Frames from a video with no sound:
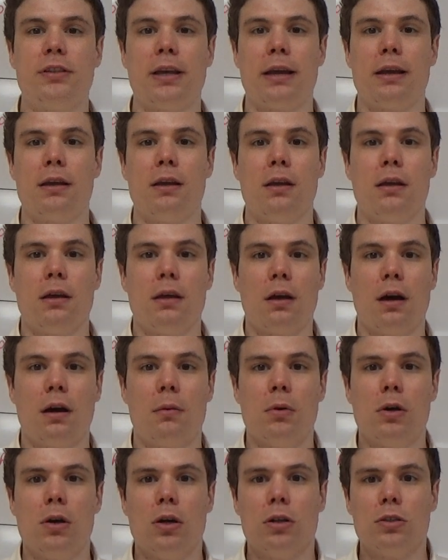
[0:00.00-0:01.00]
say,
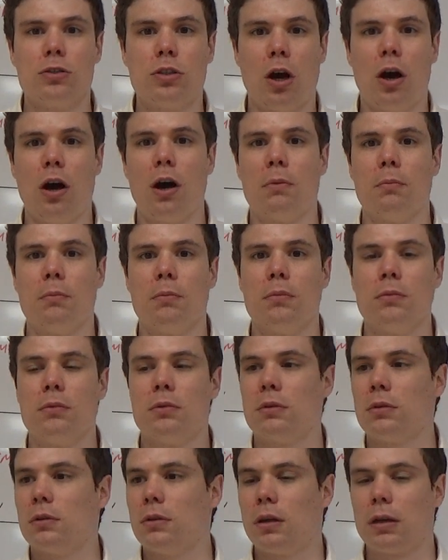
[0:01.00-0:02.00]
Tom,
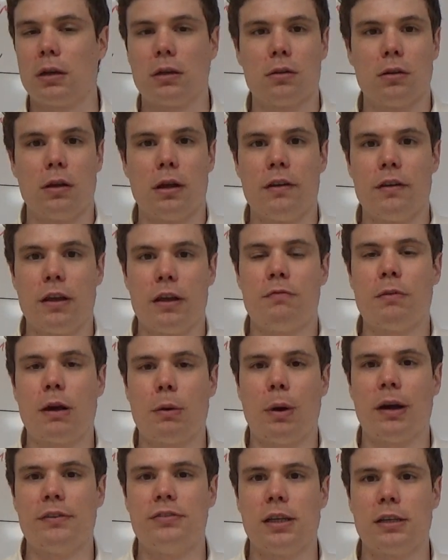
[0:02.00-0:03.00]
if my
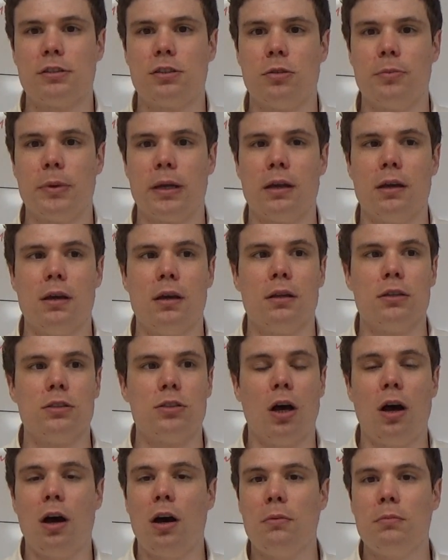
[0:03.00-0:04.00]
wife says to me,
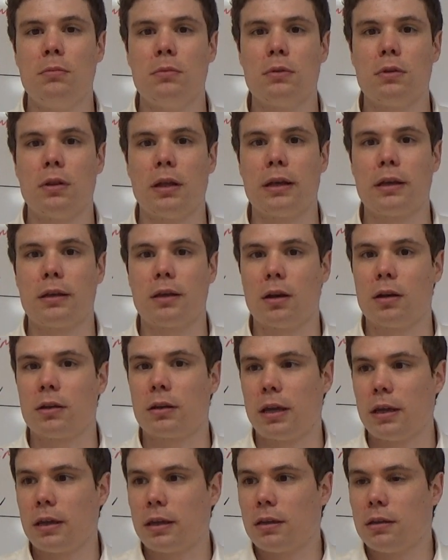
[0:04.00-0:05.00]
Tom,
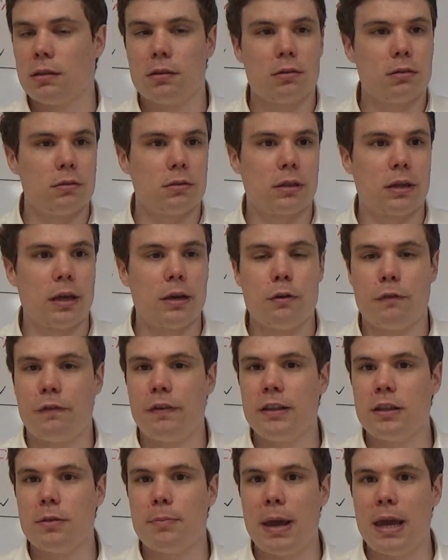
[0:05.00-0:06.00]
can you
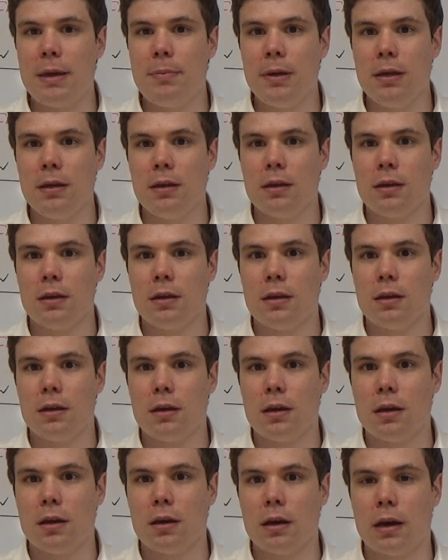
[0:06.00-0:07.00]
feed the baby?
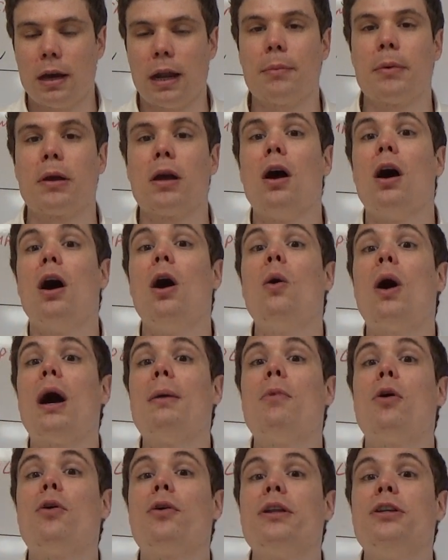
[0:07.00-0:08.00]
And I'm like, oh,
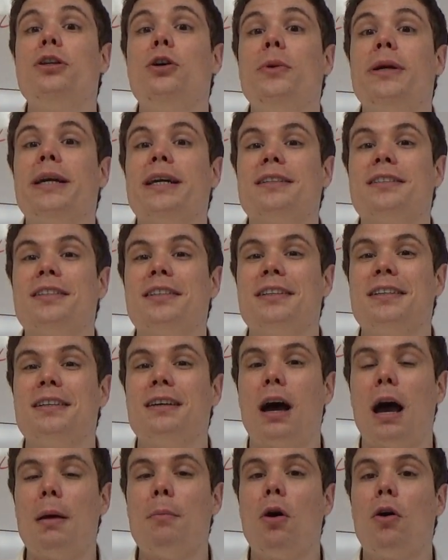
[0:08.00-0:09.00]
I'm already doing it.
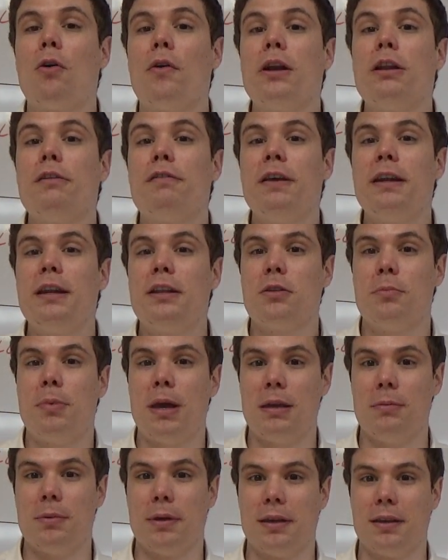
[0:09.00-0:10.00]
I'm already feeding the
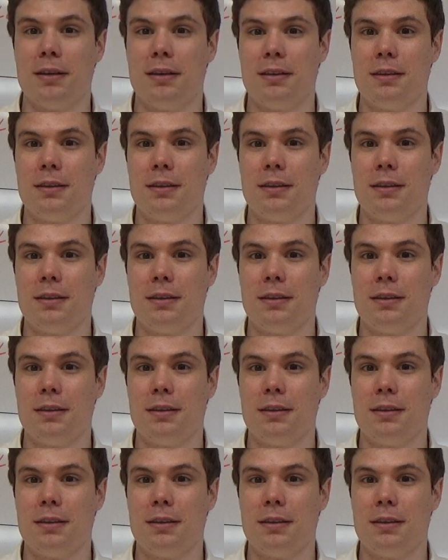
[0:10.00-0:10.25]
baby.